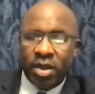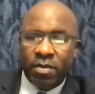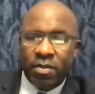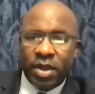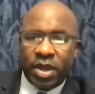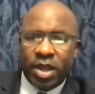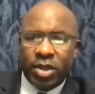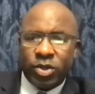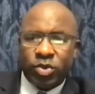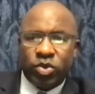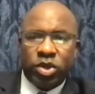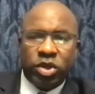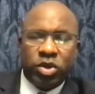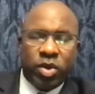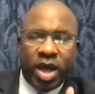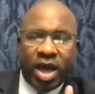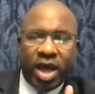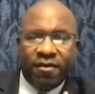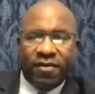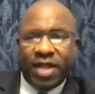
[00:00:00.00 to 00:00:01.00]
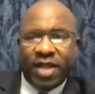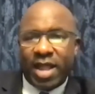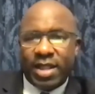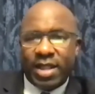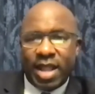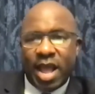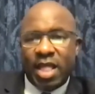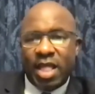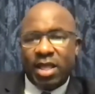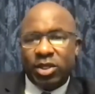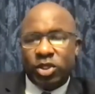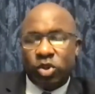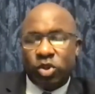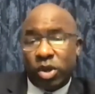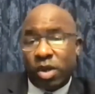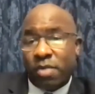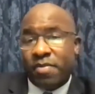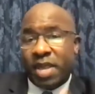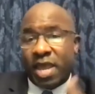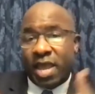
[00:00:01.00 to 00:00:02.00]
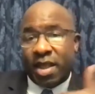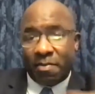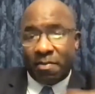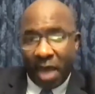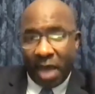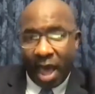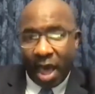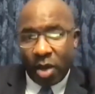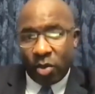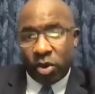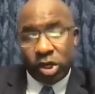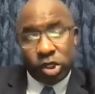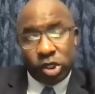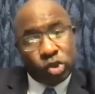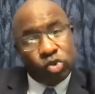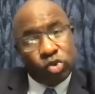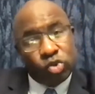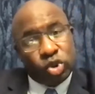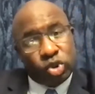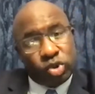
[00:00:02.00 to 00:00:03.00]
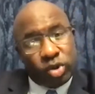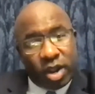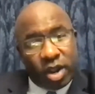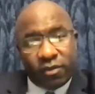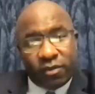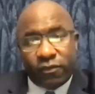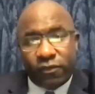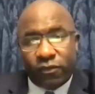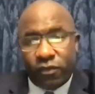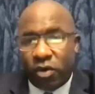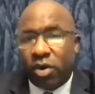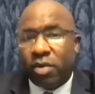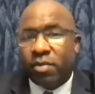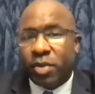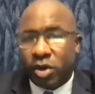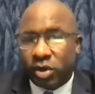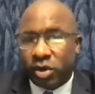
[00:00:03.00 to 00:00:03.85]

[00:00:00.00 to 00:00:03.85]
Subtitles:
because when you have that knowledge, you can be empowered to transform your